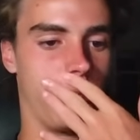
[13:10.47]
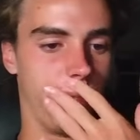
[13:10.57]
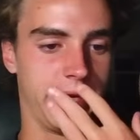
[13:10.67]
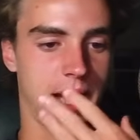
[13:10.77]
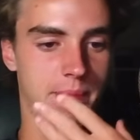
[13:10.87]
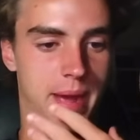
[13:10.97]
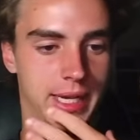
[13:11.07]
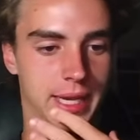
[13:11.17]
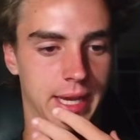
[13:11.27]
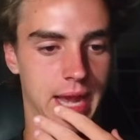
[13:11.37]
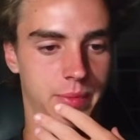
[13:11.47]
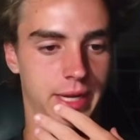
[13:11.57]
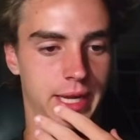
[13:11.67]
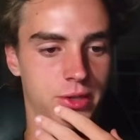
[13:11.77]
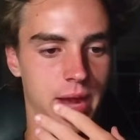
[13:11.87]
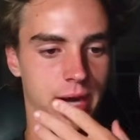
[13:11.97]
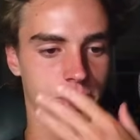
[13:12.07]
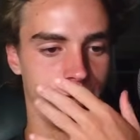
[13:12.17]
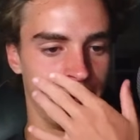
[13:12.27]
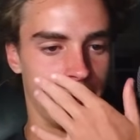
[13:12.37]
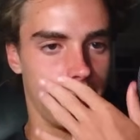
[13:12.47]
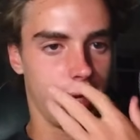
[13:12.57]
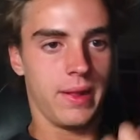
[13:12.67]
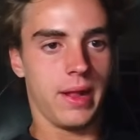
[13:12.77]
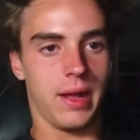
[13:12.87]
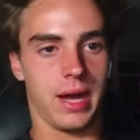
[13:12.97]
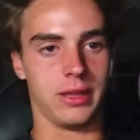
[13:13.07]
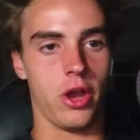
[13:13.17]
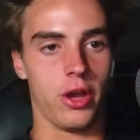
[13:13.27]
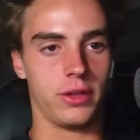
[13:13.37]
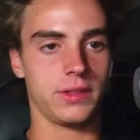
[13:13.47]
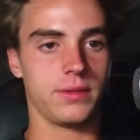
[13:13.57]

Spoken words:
we come back here and we need to actually alert